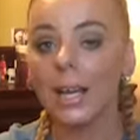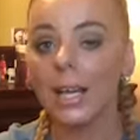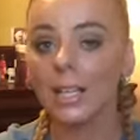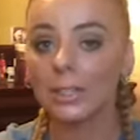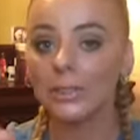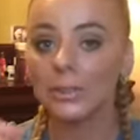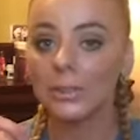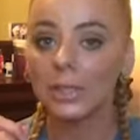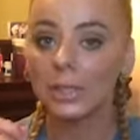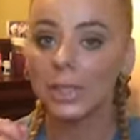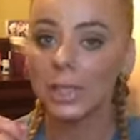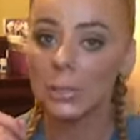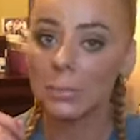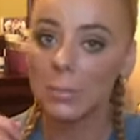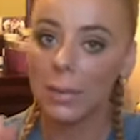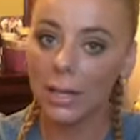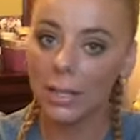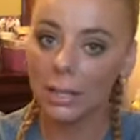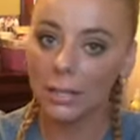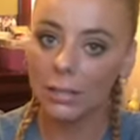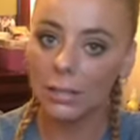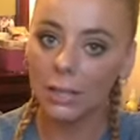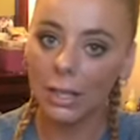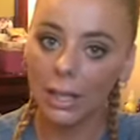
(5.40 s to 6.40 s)
as you see by
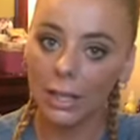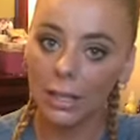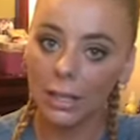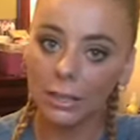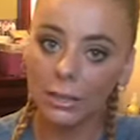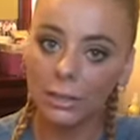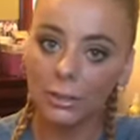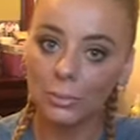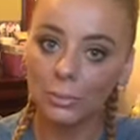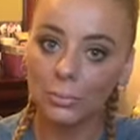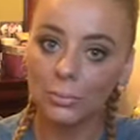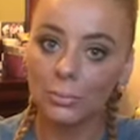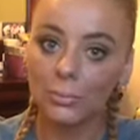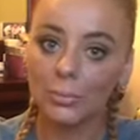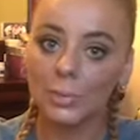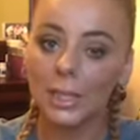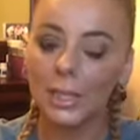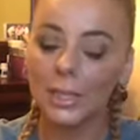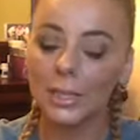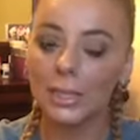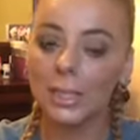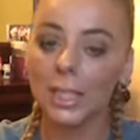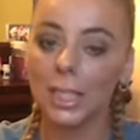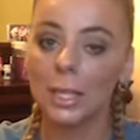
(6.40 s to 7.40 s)
the title,
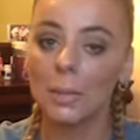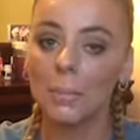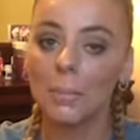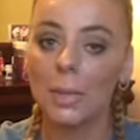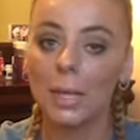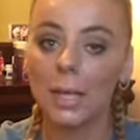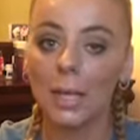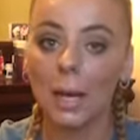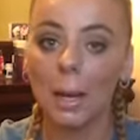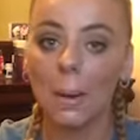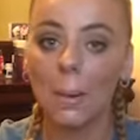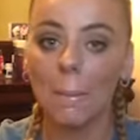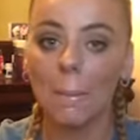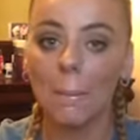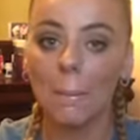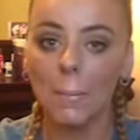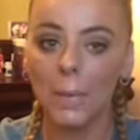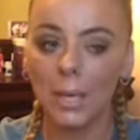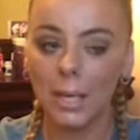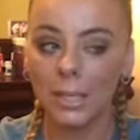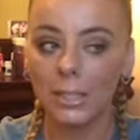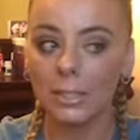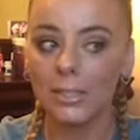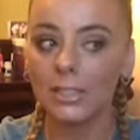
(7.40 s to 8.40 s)
it's gonna be a
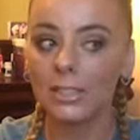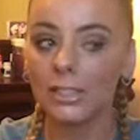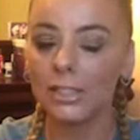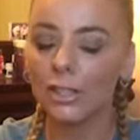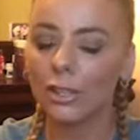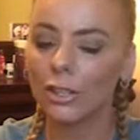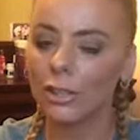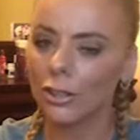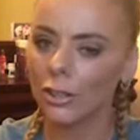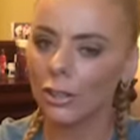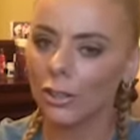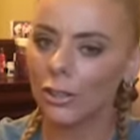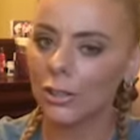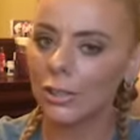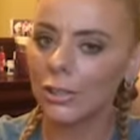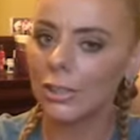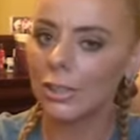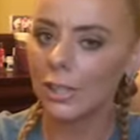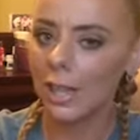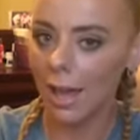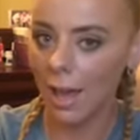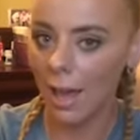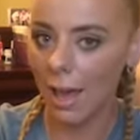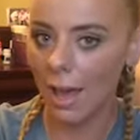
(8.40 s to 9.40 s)
mixed girl
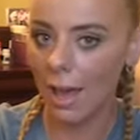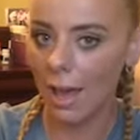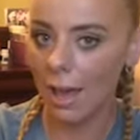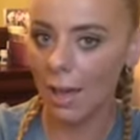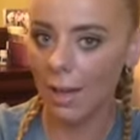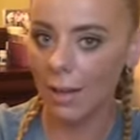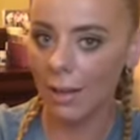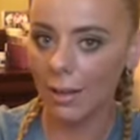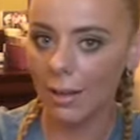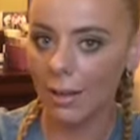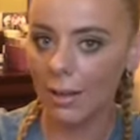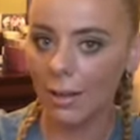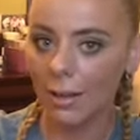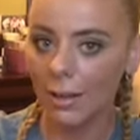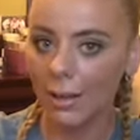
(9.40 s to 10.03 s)
tag.